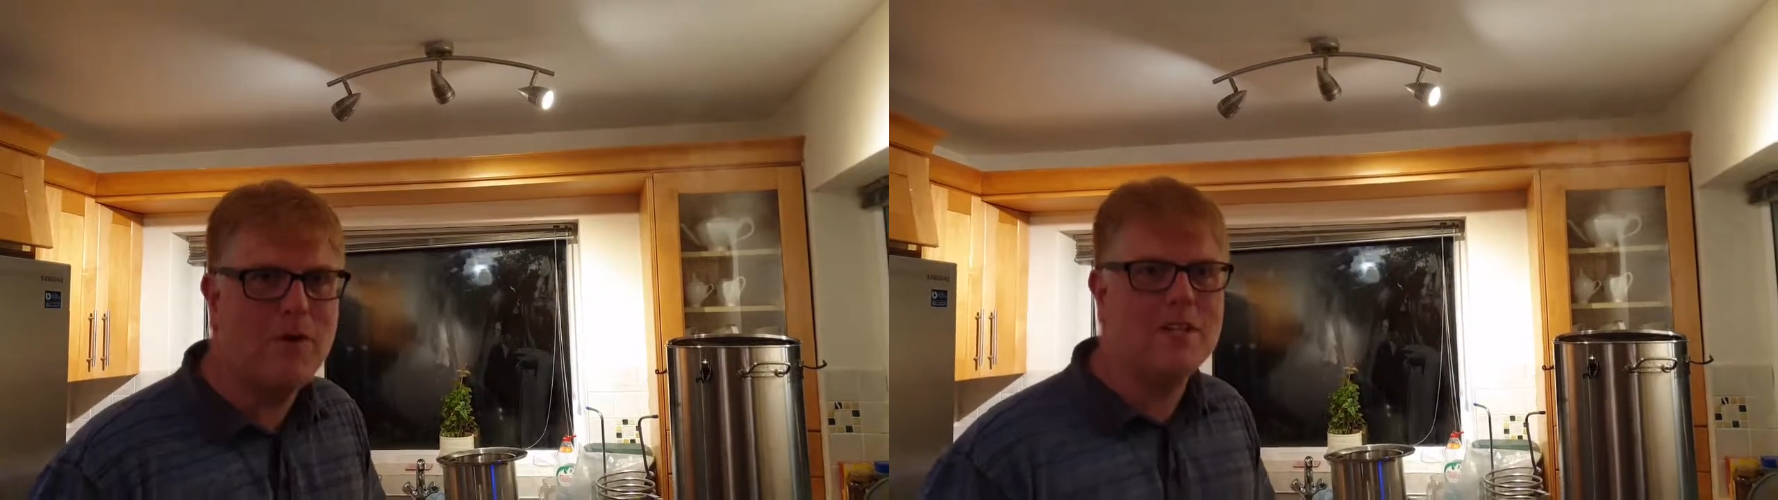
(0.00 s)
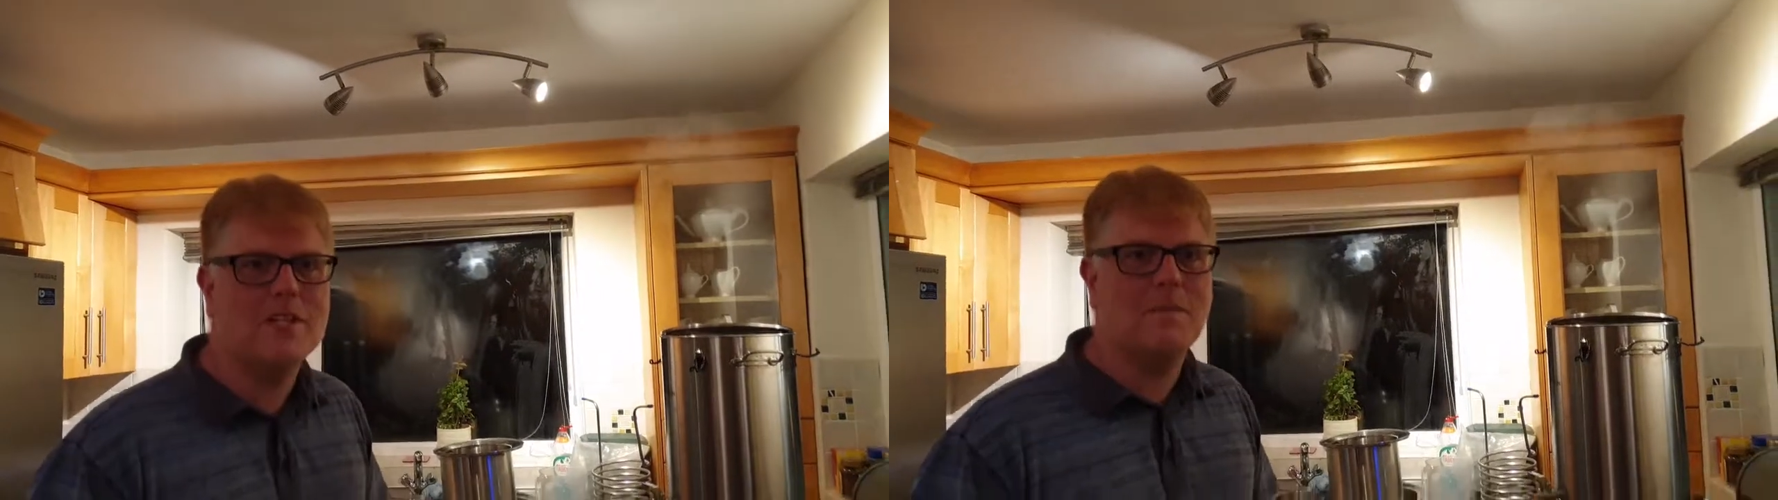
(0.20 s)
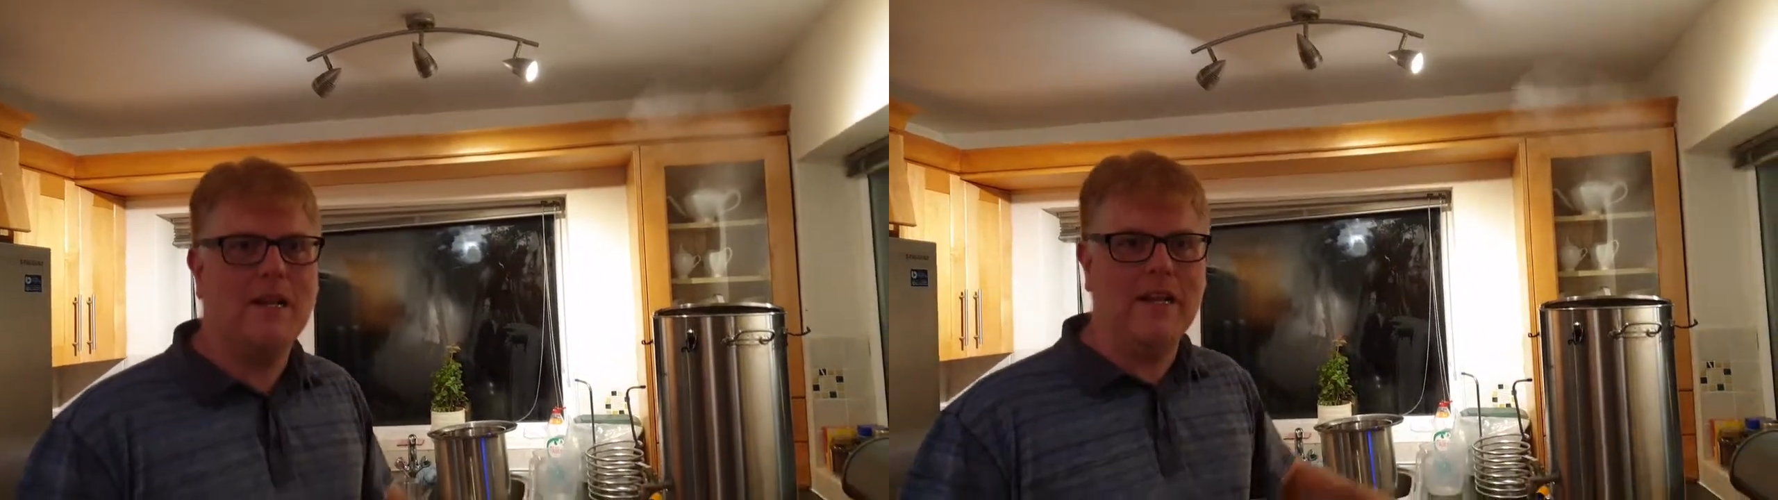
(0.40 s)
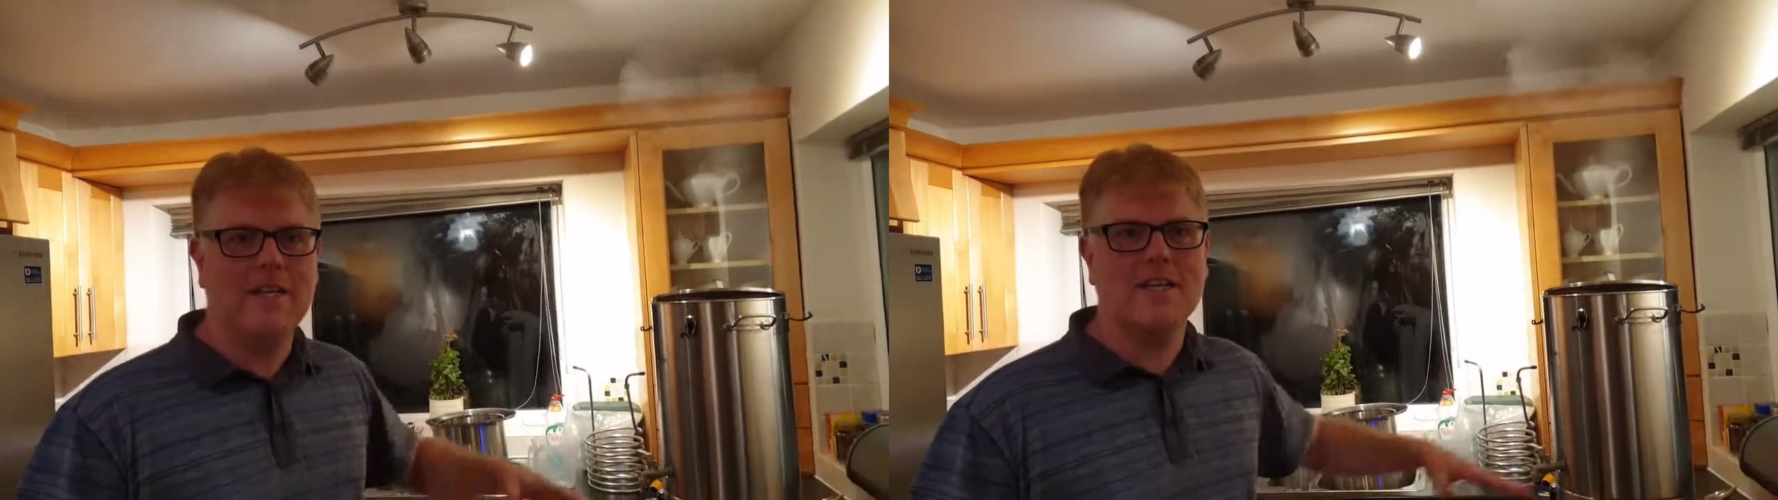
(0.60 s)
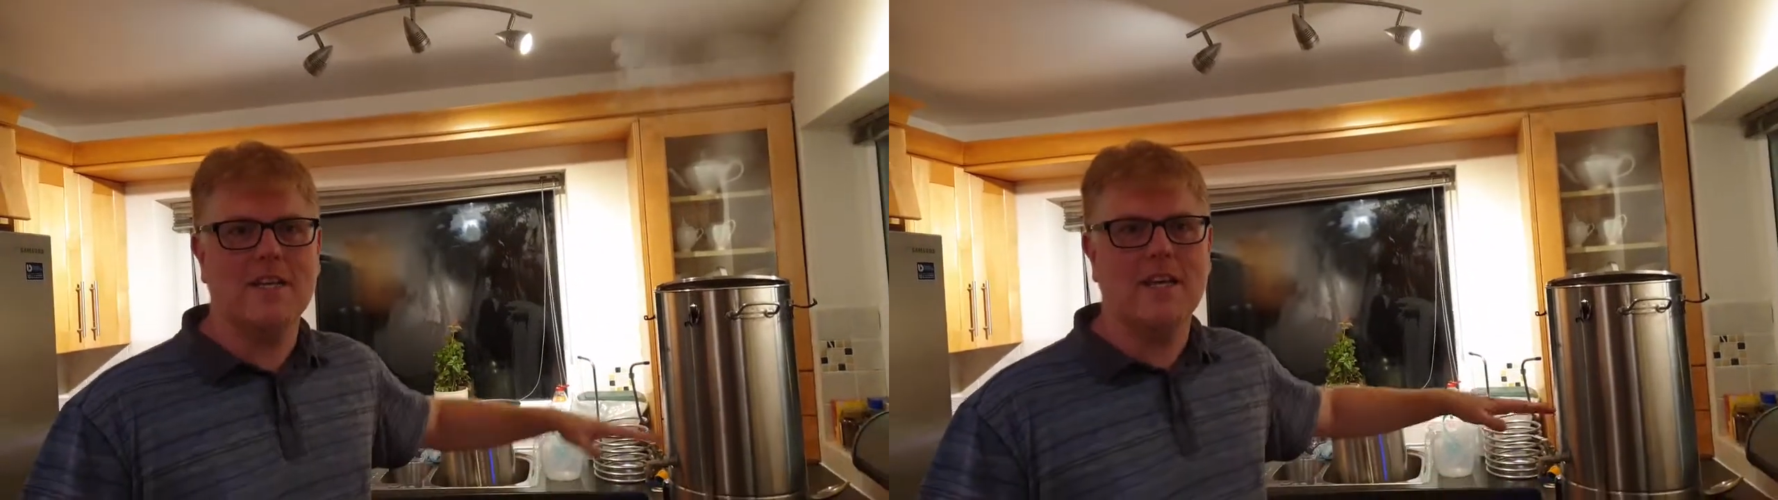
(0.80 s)
point seven
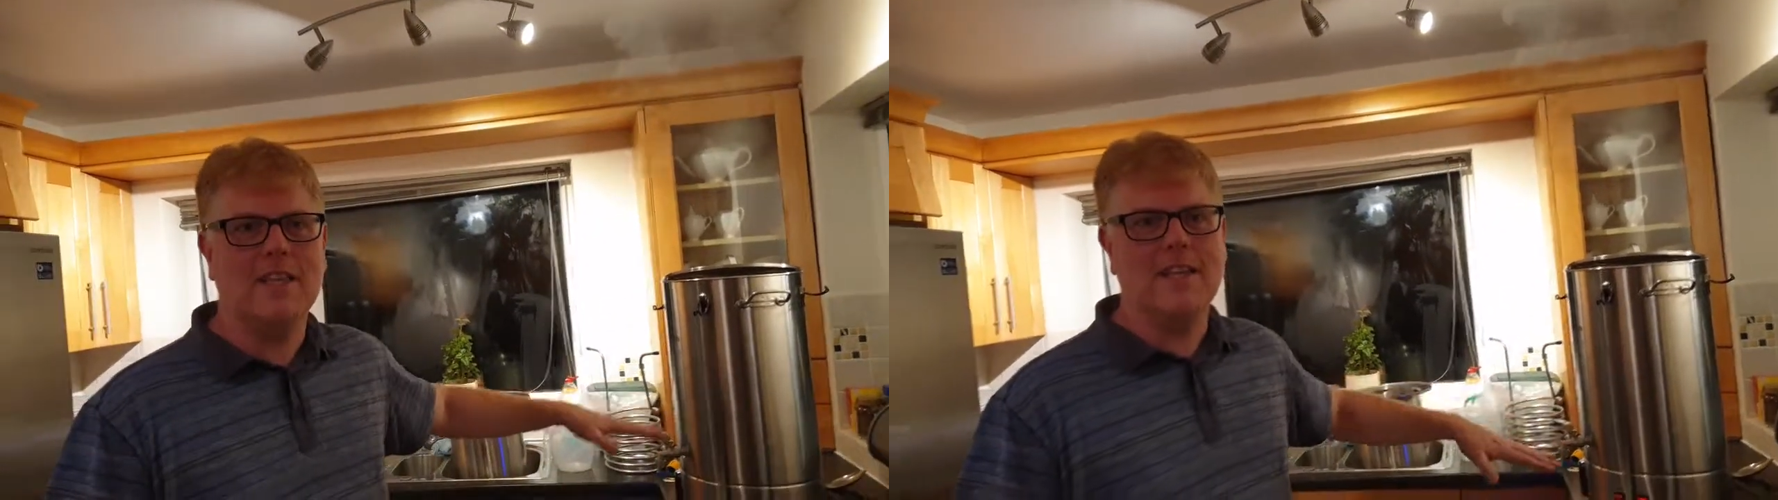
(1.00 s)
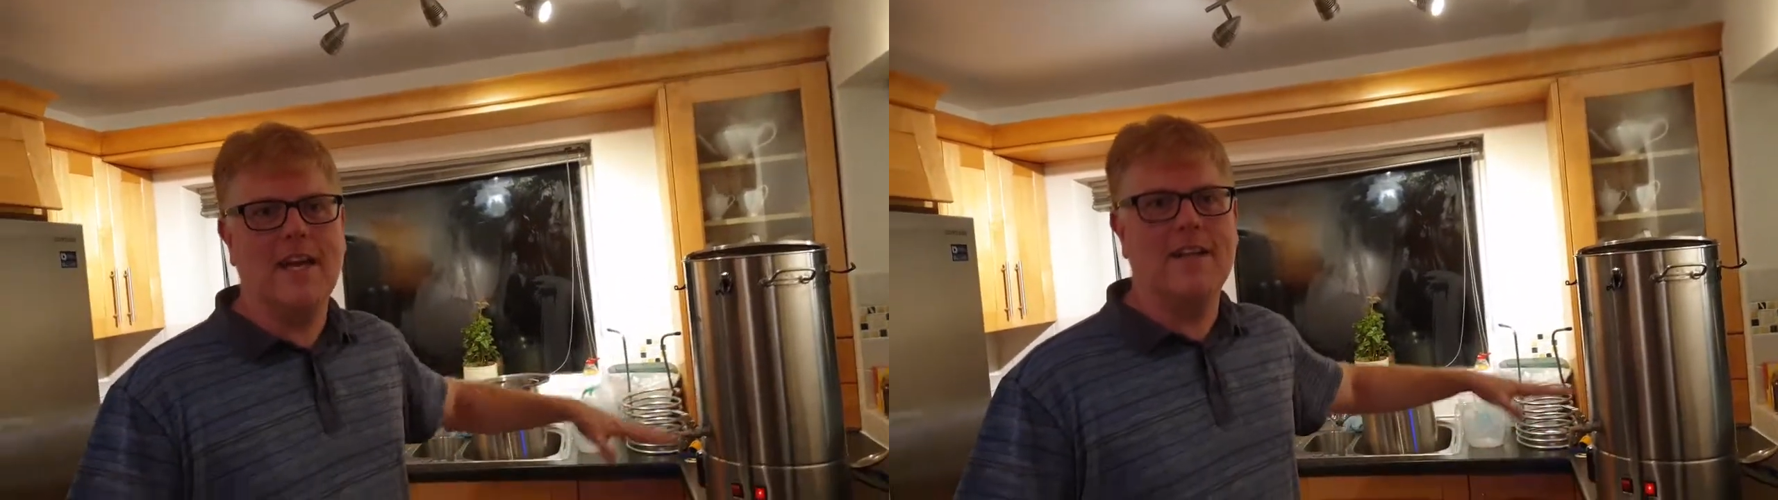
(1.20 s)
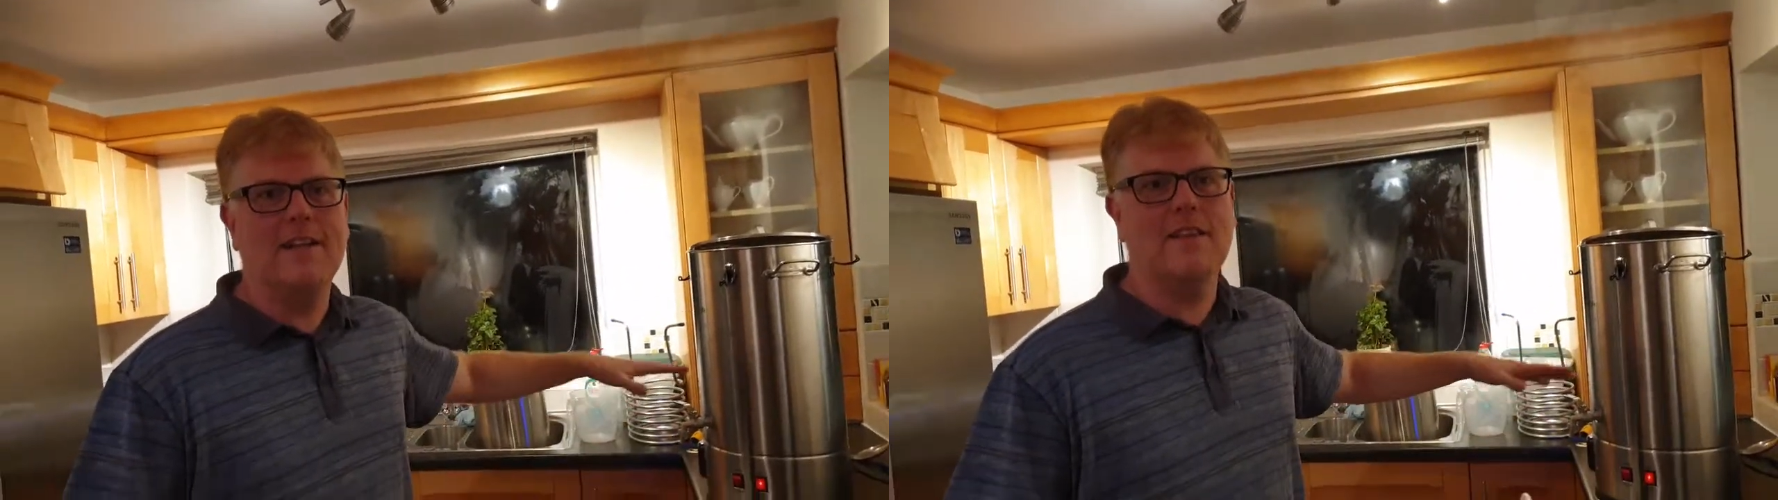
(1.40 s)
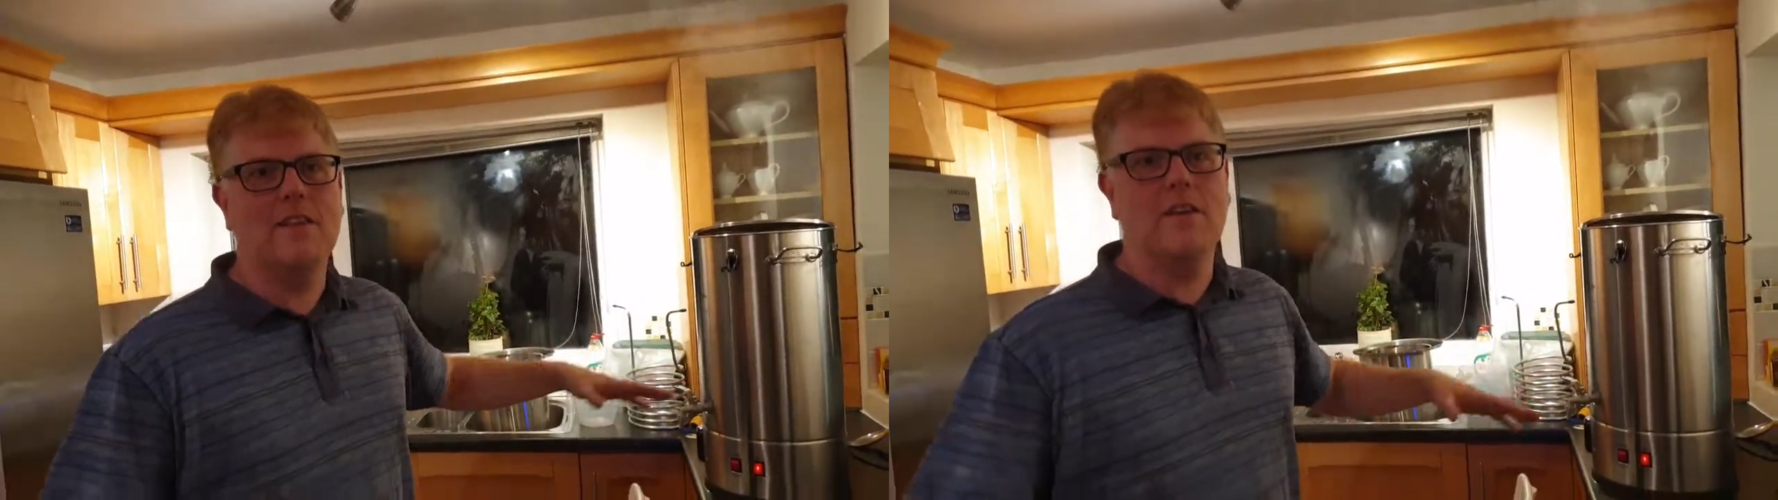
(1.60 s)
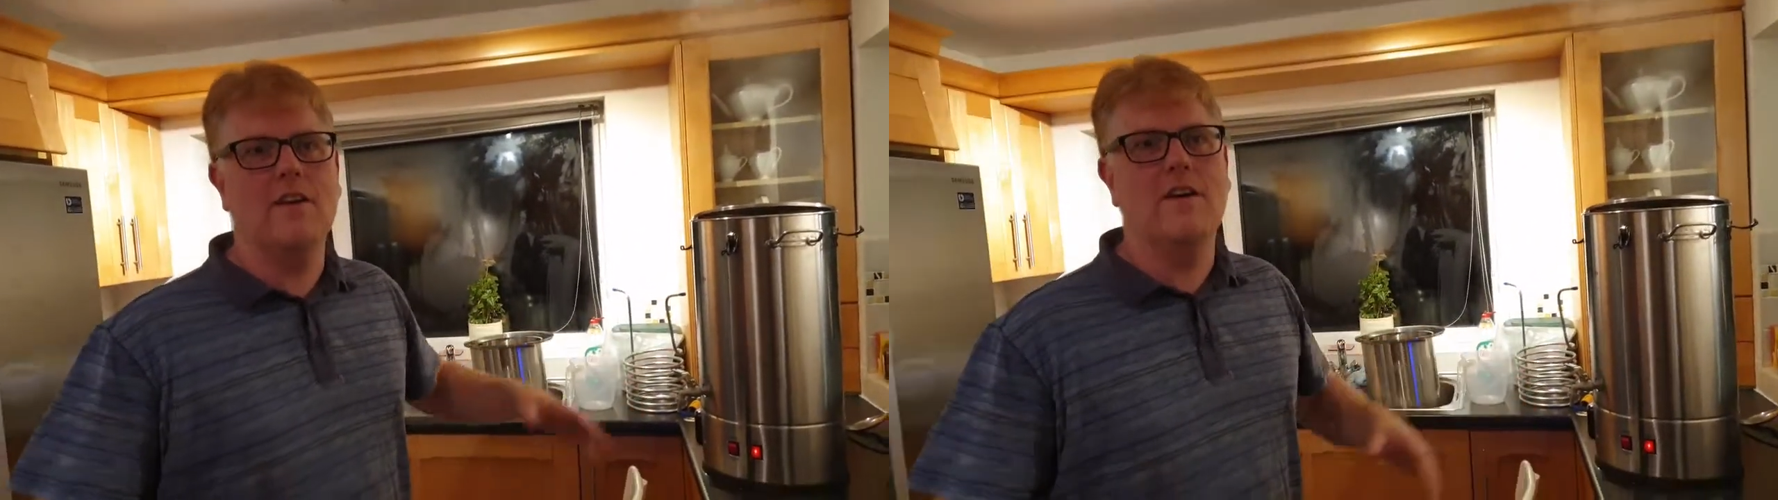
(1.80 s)
litres at, at the end
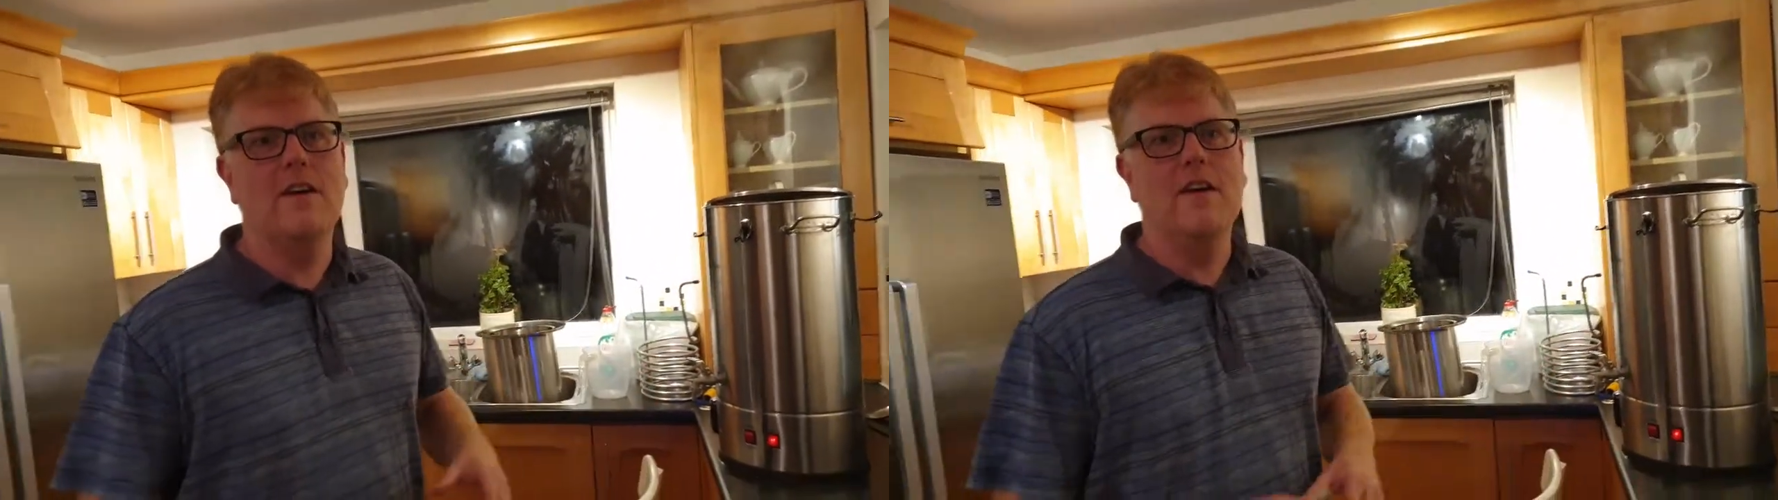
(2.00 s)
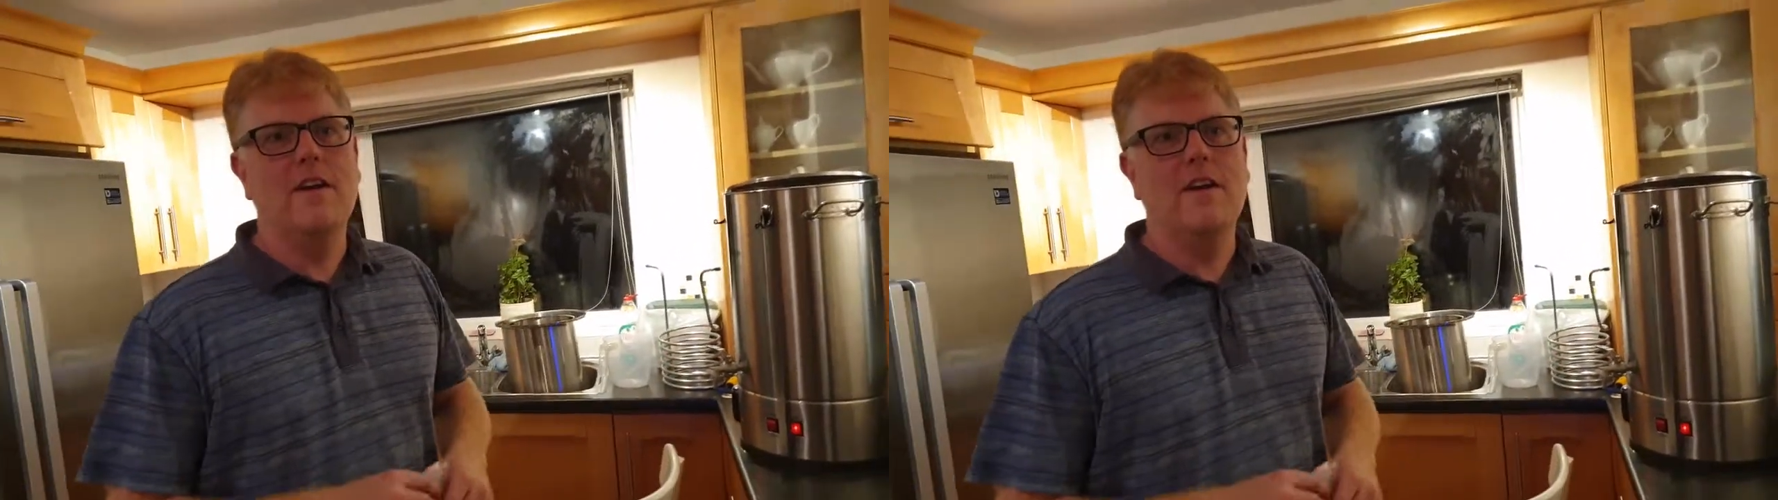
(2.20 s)
in the